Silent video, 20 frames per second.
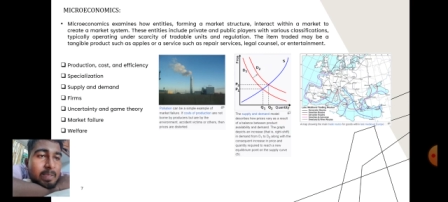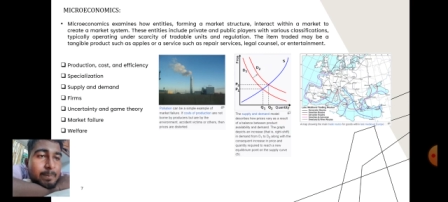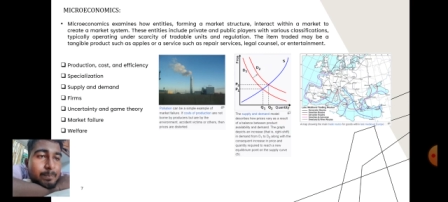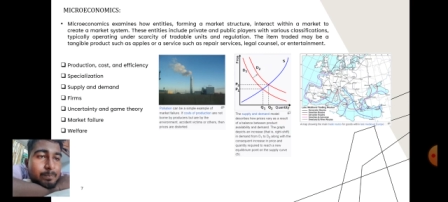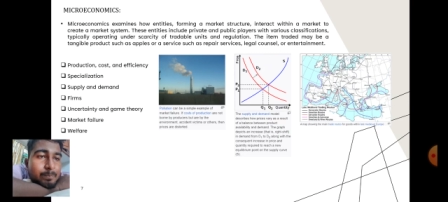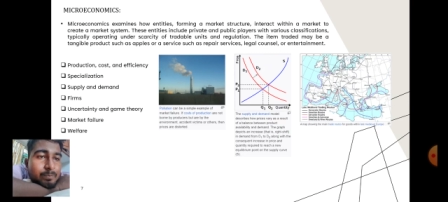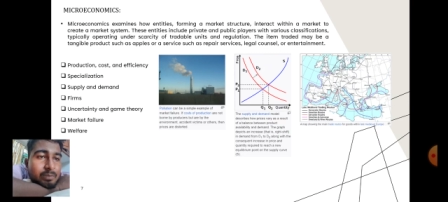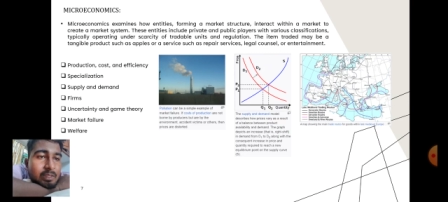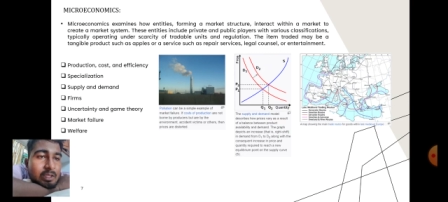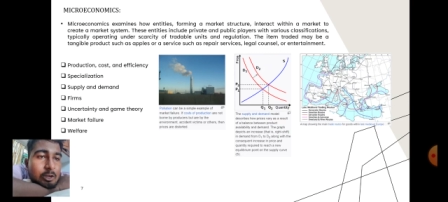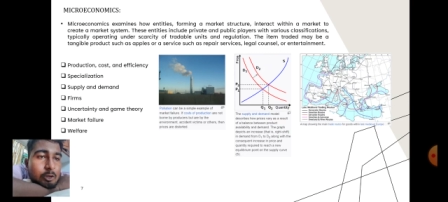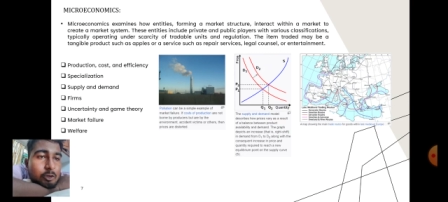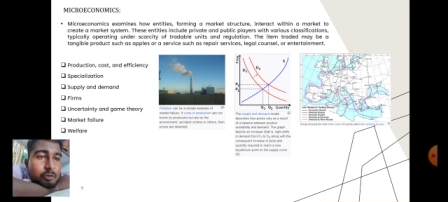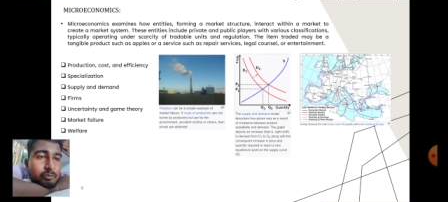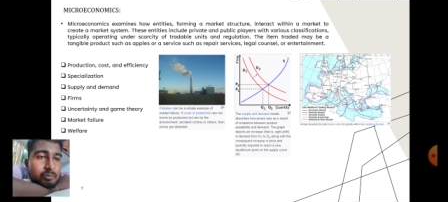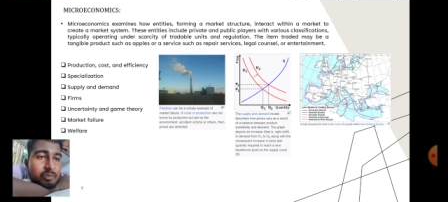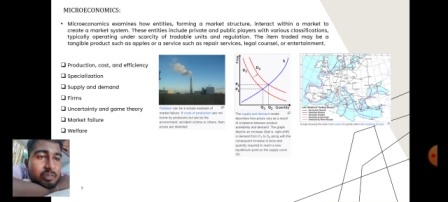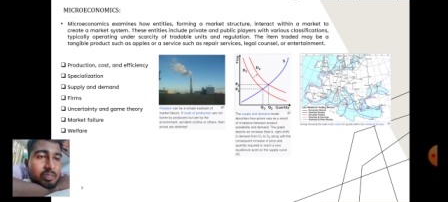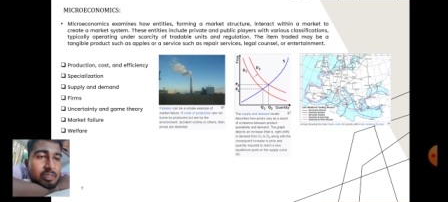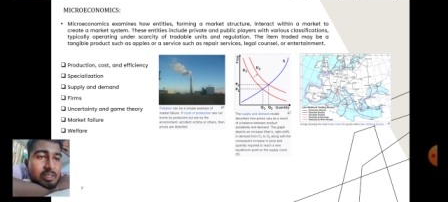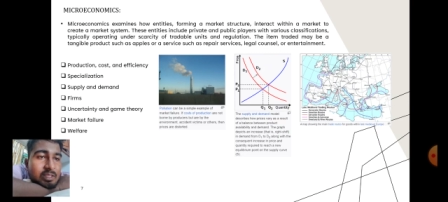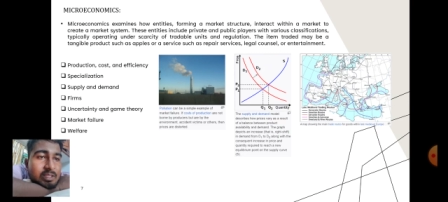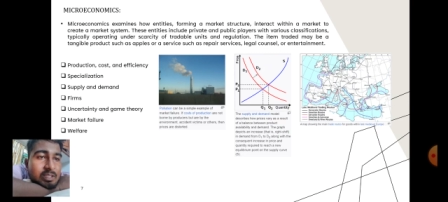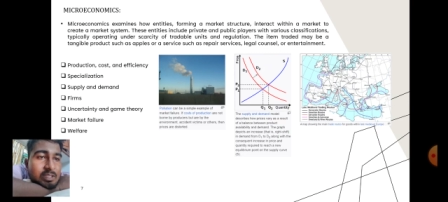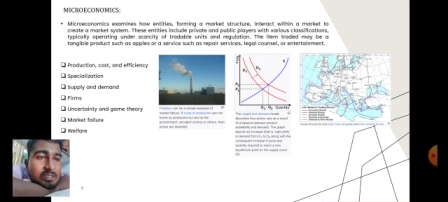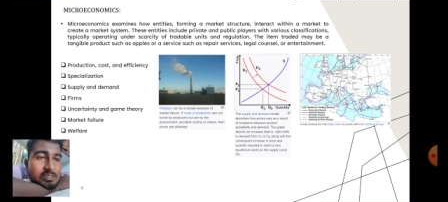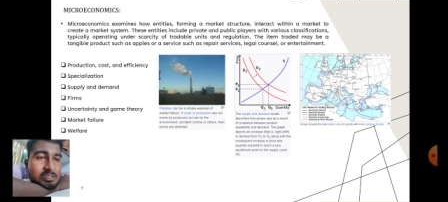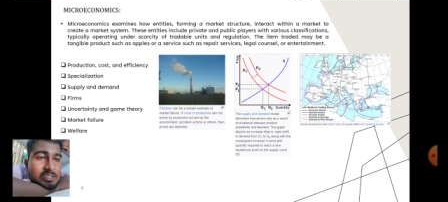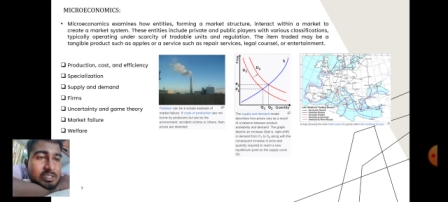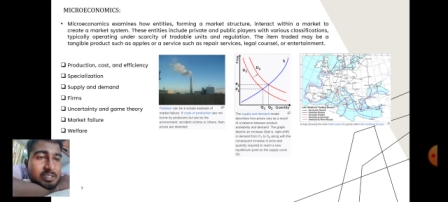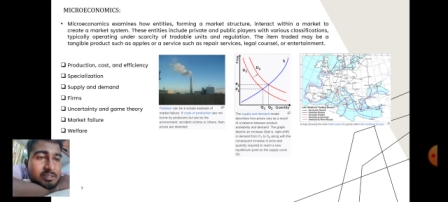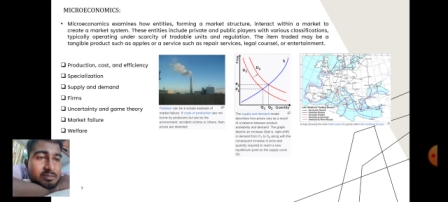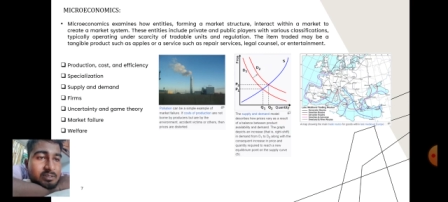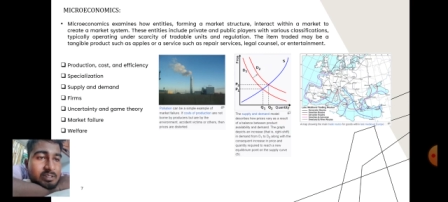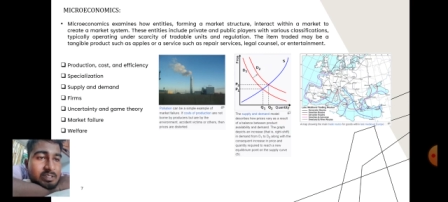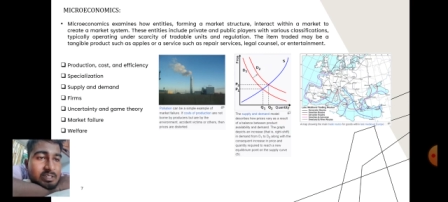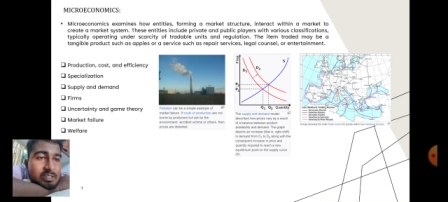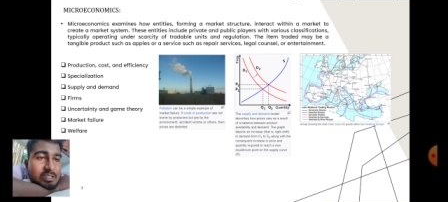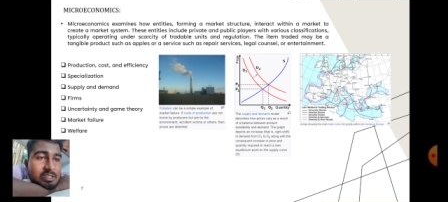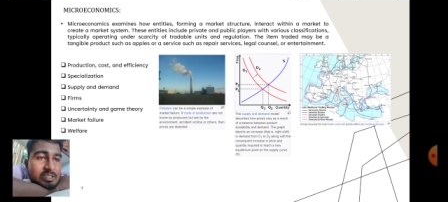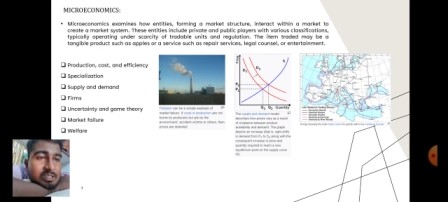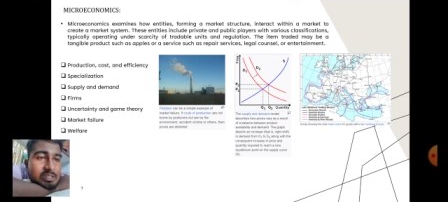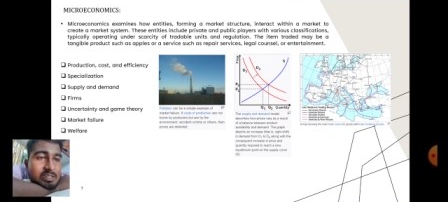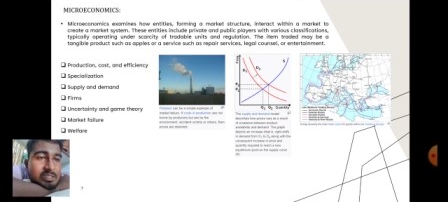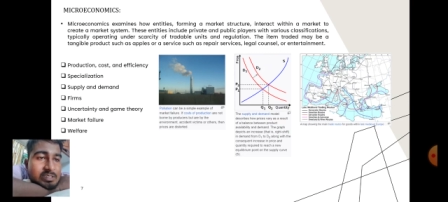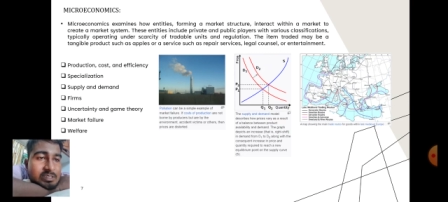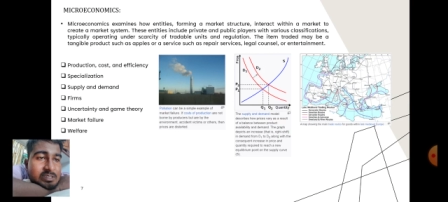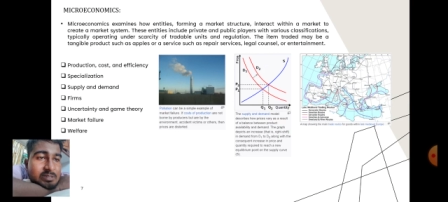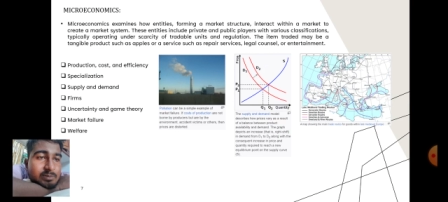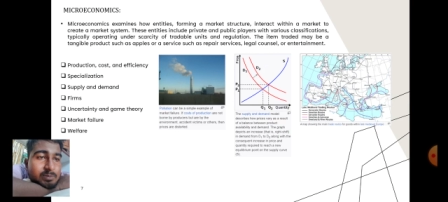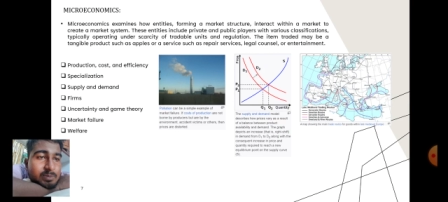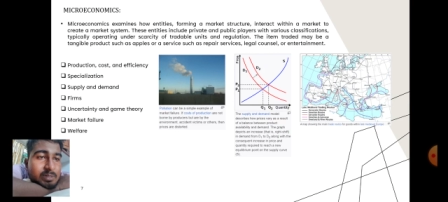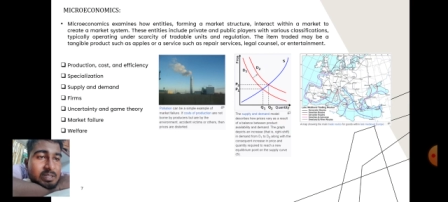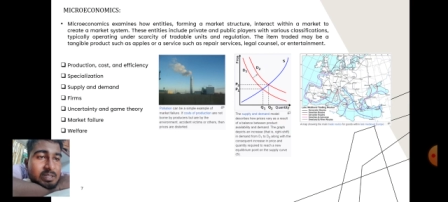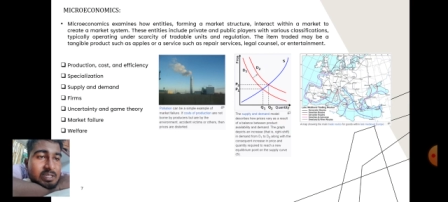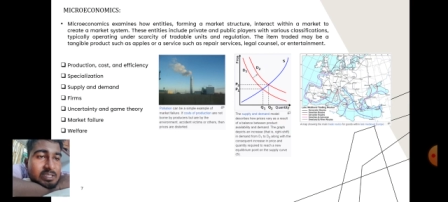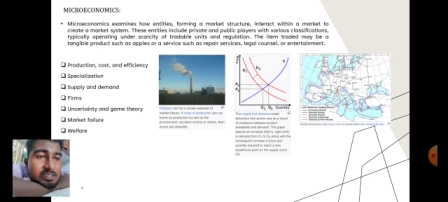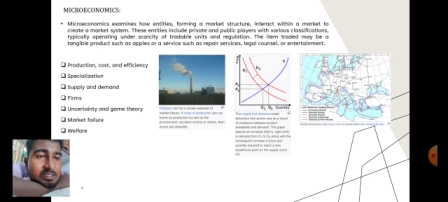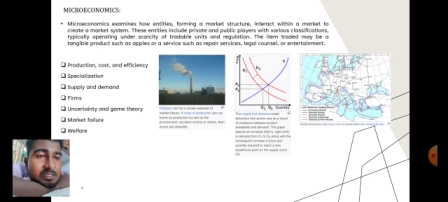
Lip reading: along with the consequent increase in price